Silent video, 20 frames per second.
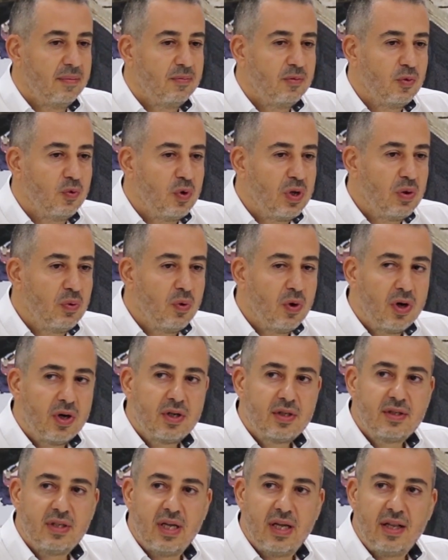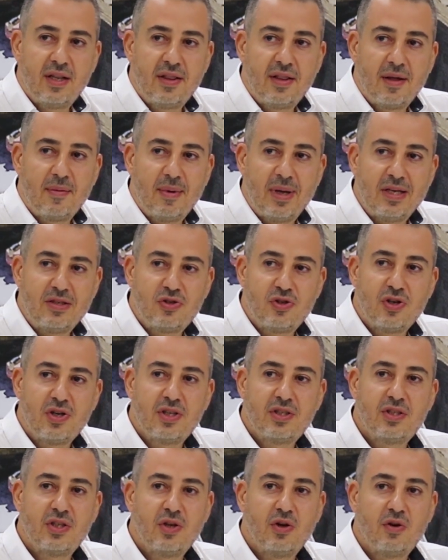We worked in the
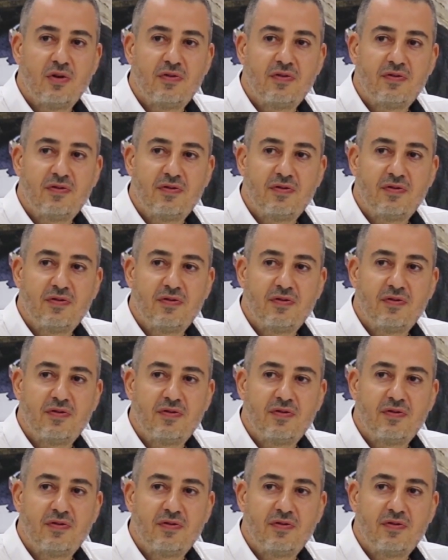majority of